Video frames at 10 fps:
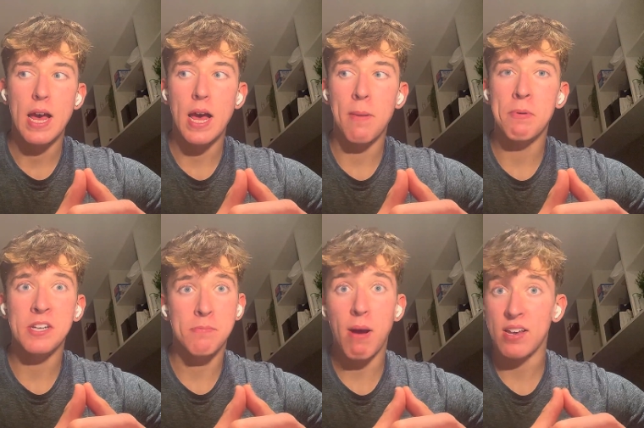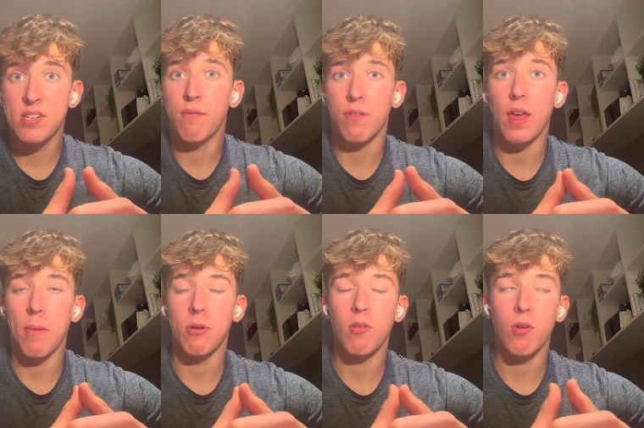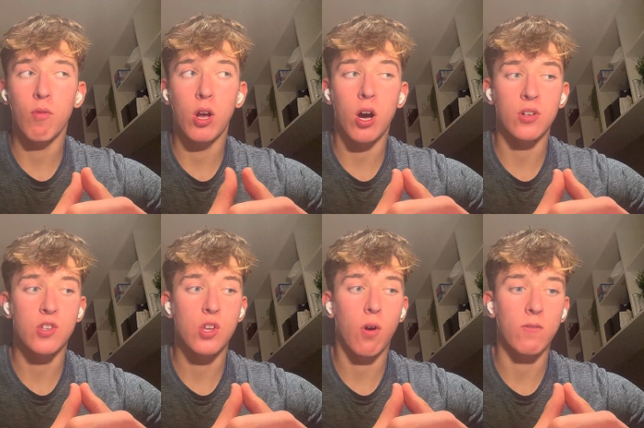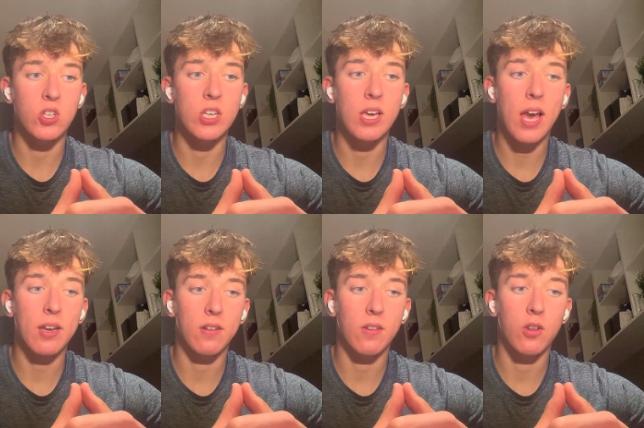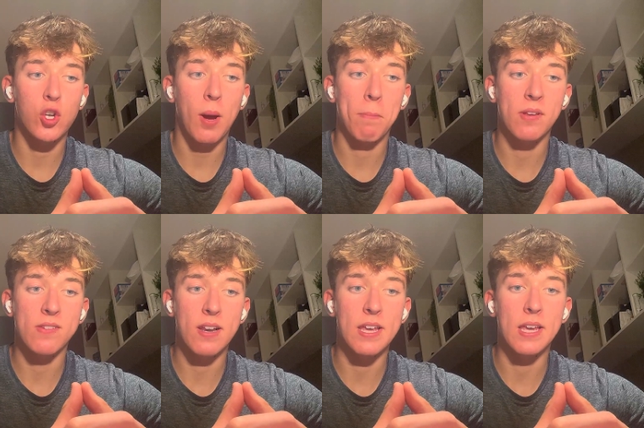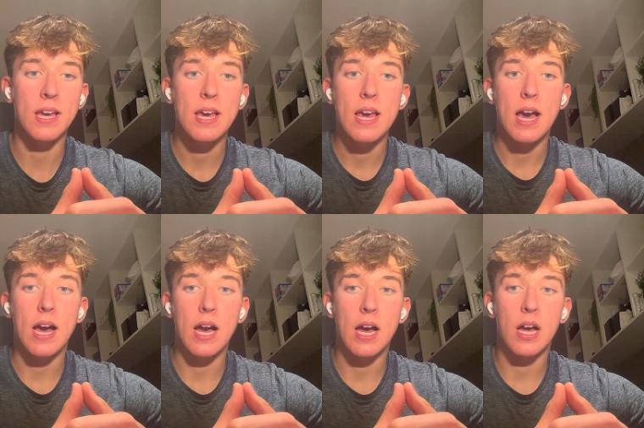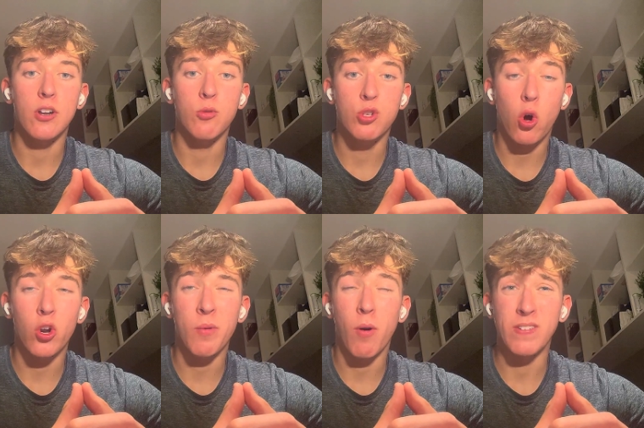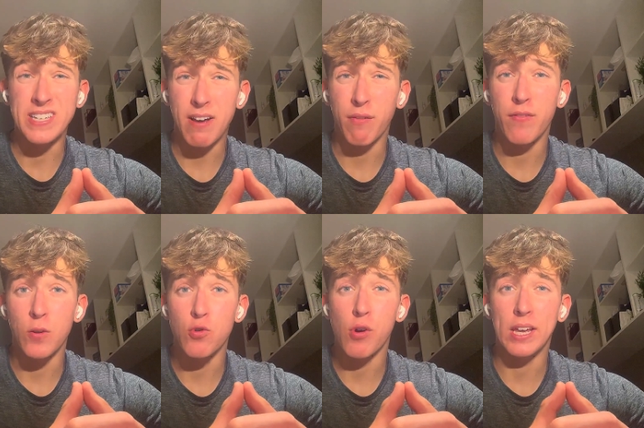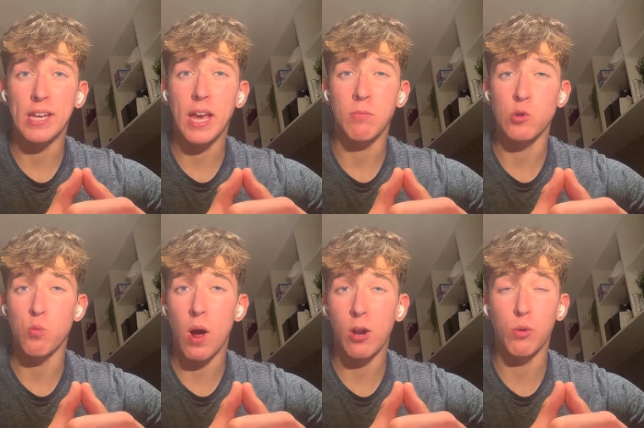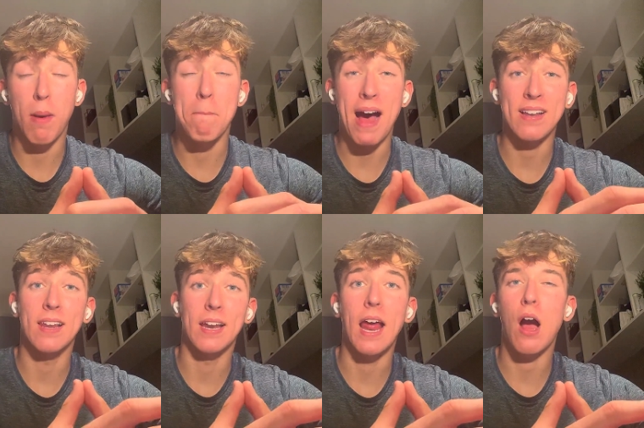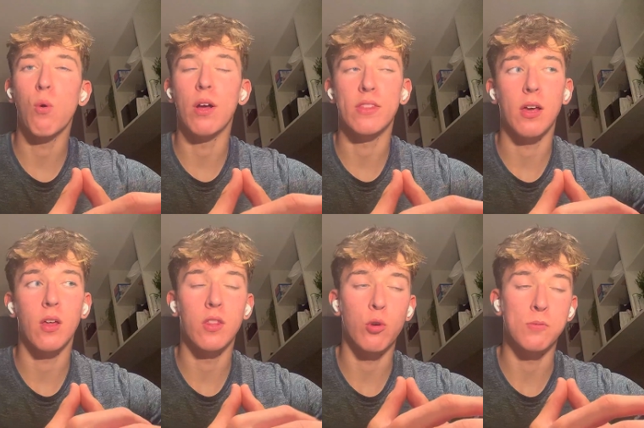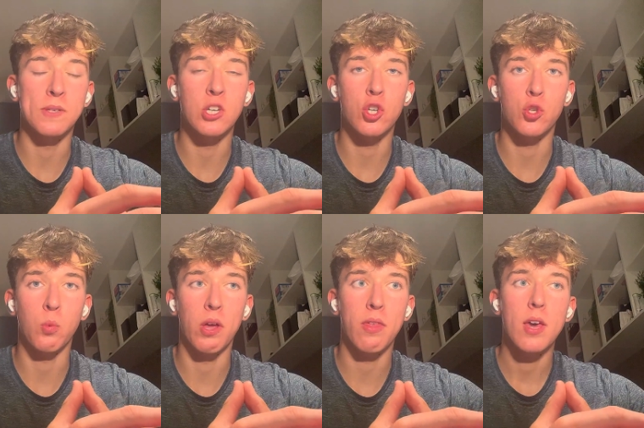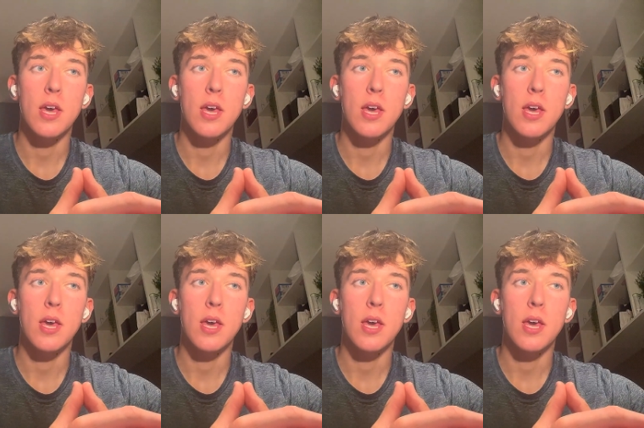Uh, but it's massive for them in, in regards to obviously getting into the Champions League. Uh, I know Tottenham obviously have a few tricky games as well, who they're battling it out the, in those positions with.